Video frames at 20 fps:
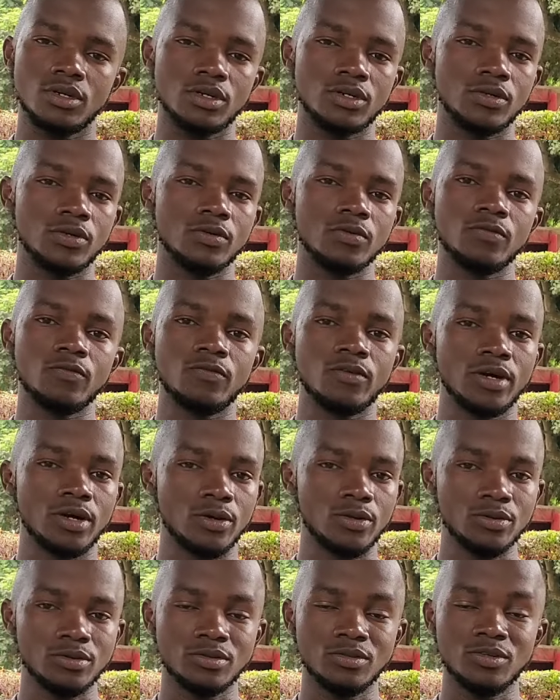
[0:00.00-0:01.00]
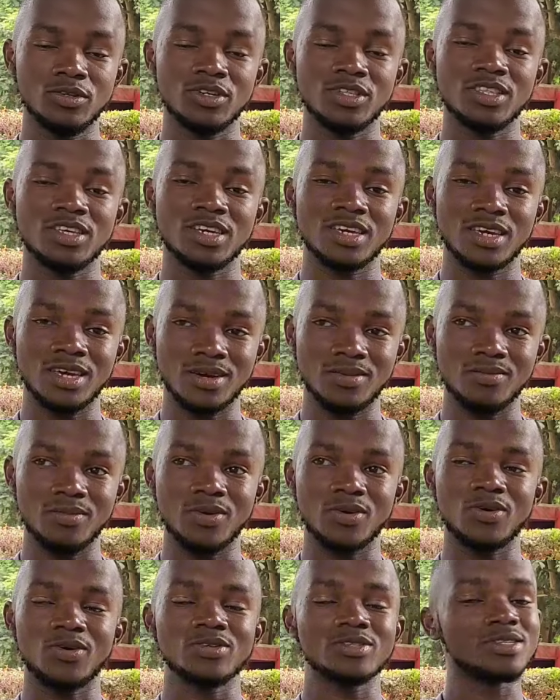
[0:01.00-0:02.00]
you'll fail the game,
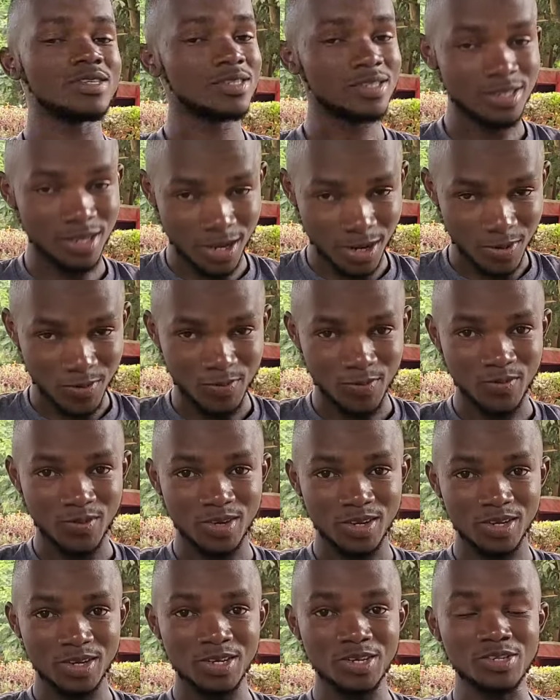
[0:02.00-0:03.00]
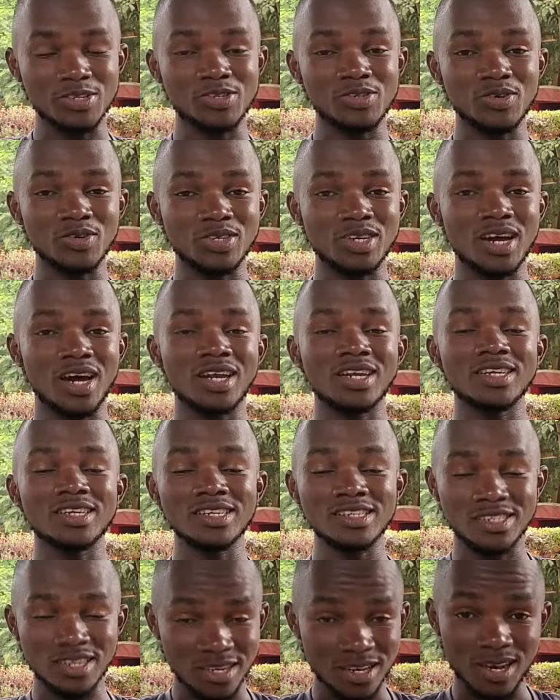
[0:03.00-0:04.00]
because this game is not an
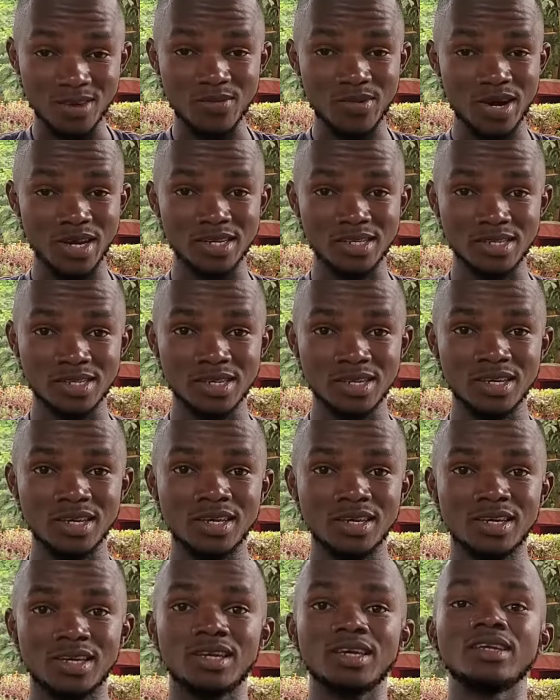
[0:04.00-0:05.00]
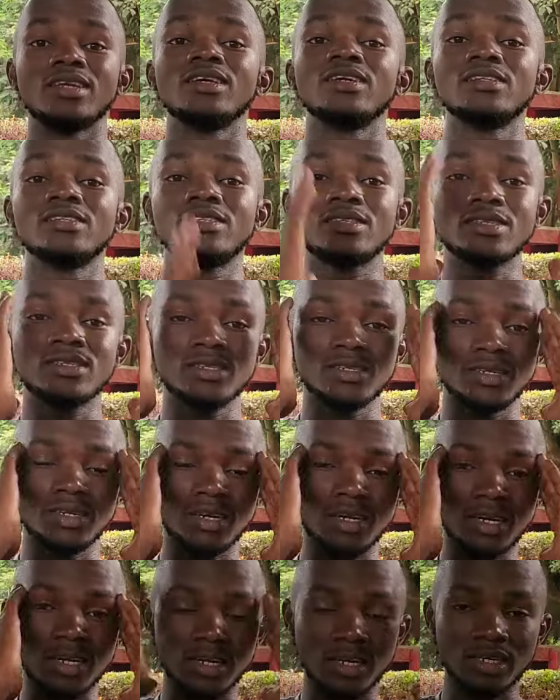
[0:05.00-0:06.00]
easy game, guys. It needs
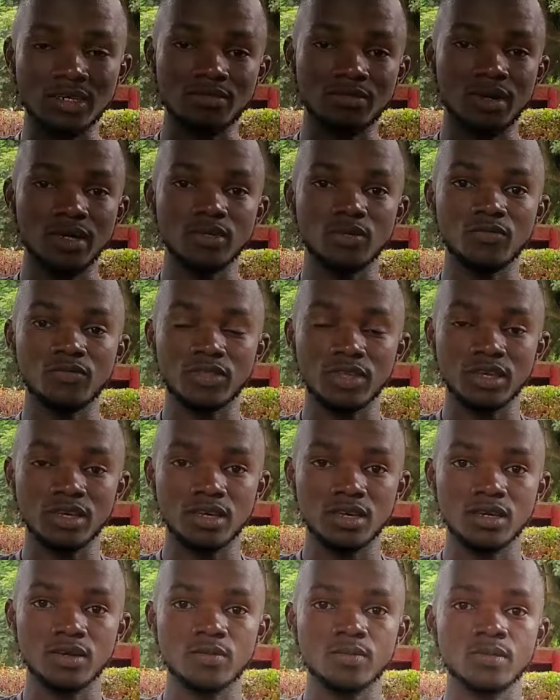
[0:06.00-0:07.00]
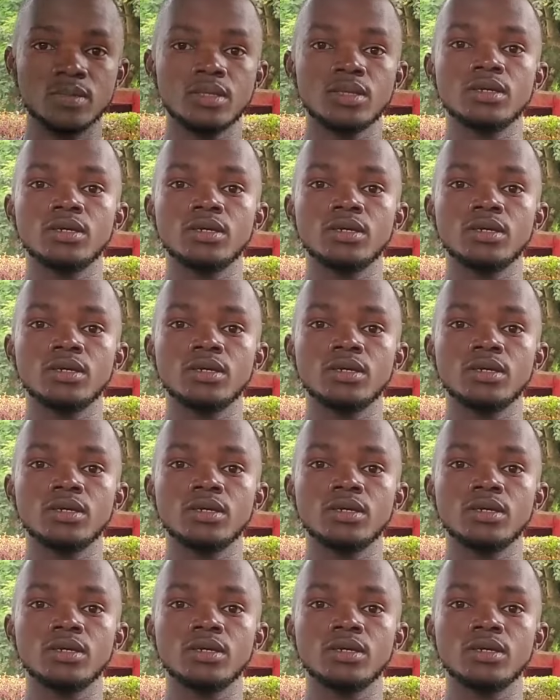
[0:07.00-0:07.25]
a great mind of thinking.